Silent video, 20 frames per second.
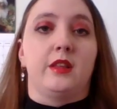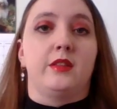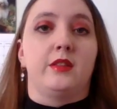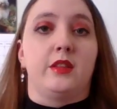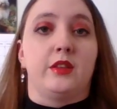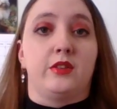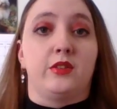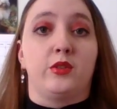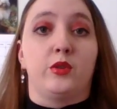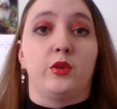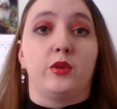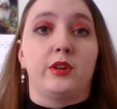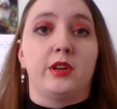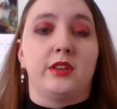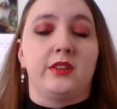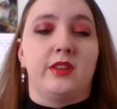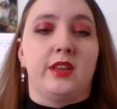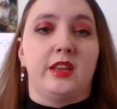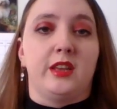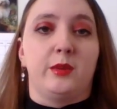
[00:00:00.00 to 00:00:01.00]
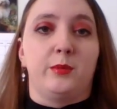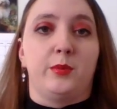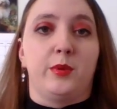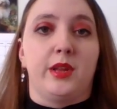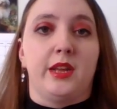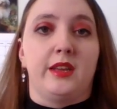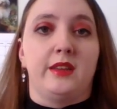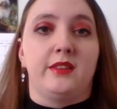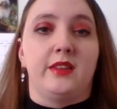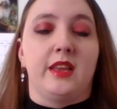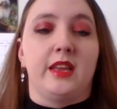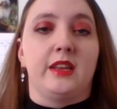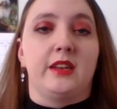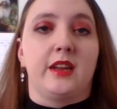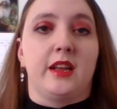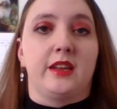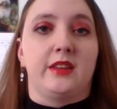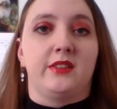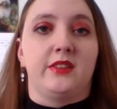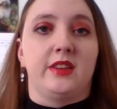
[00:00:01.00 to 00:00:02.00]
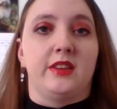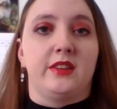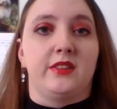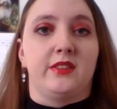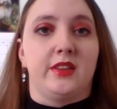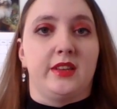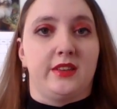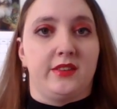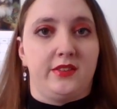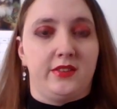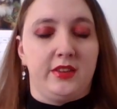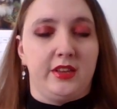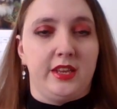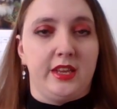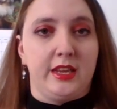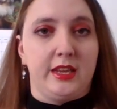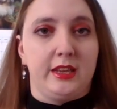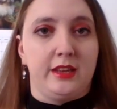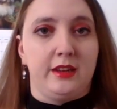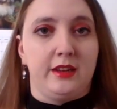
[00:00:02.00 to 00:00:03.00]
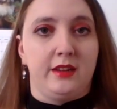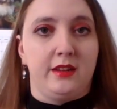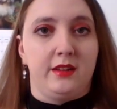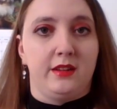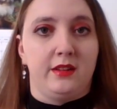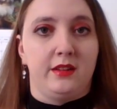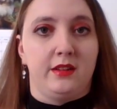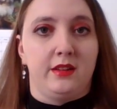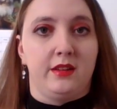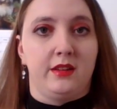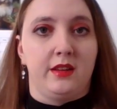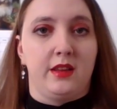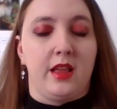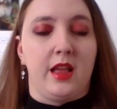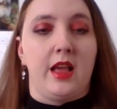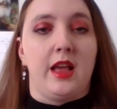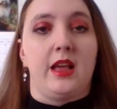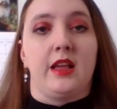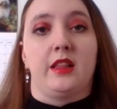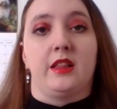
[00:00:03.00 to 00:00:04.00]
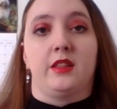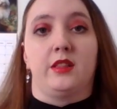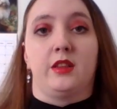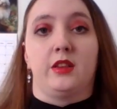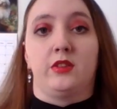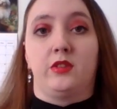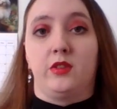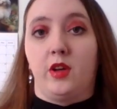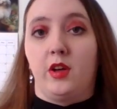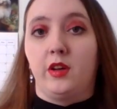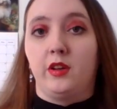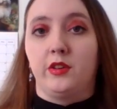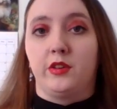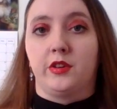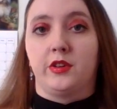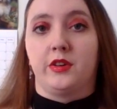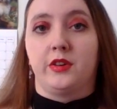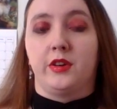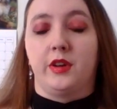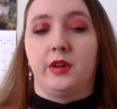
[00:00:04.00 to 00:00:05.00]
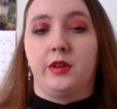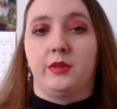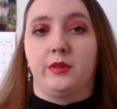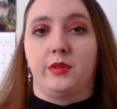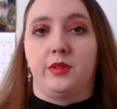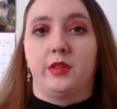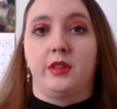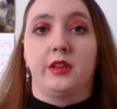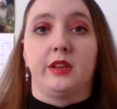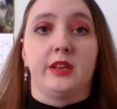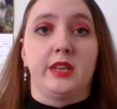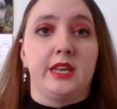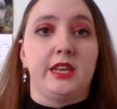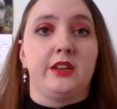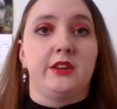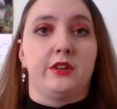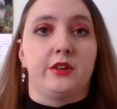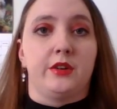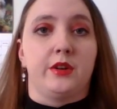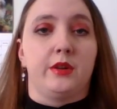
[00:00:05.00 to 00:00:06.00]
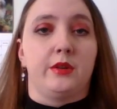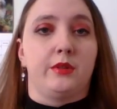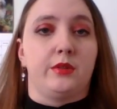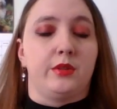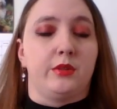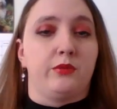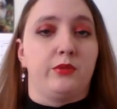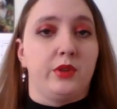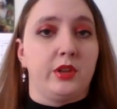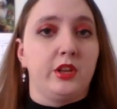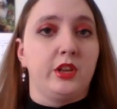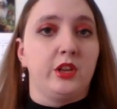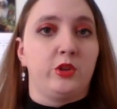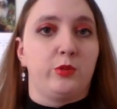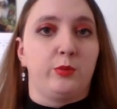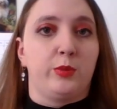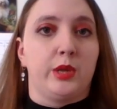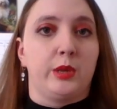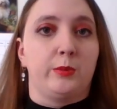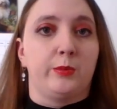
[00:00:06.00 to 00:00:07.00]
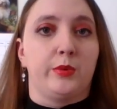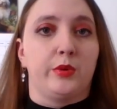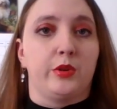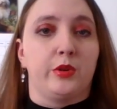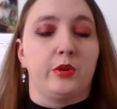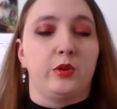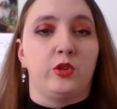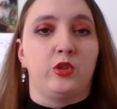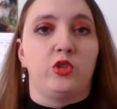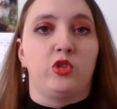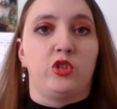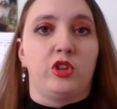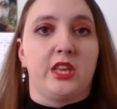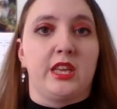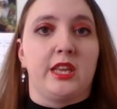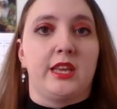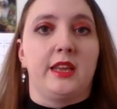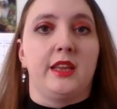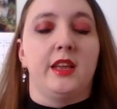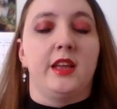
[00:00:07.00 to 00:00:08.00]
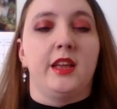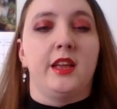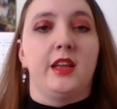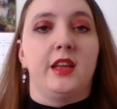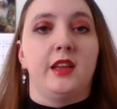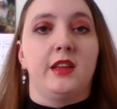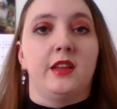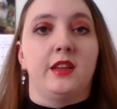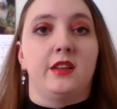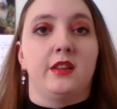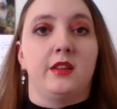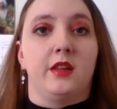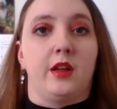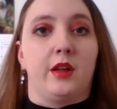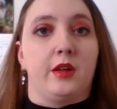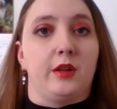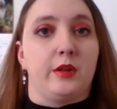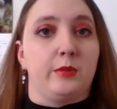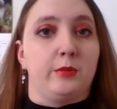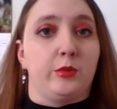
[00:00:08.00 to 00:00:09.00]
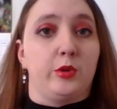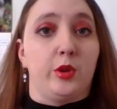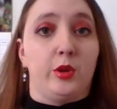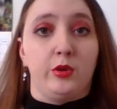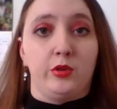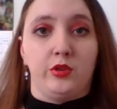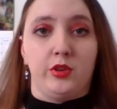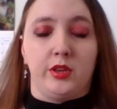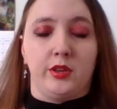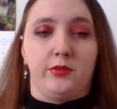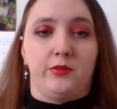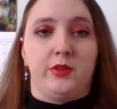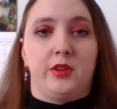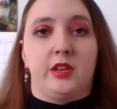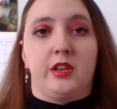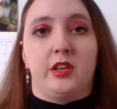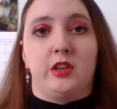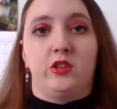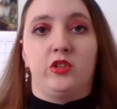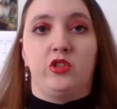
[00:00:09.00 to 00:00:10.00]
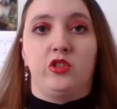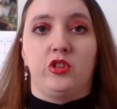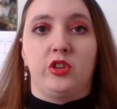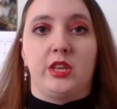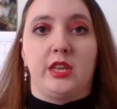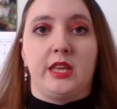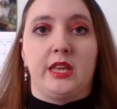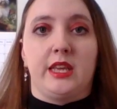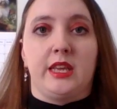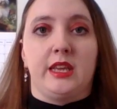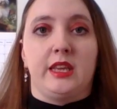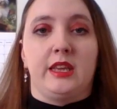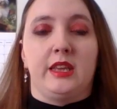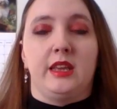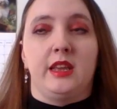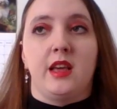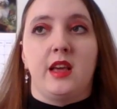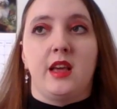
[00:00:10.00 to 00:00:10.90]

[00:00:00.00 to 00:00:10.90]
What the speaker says: the story takes place in 1916, and the daughter of the leader of the village people, she goes to the village, she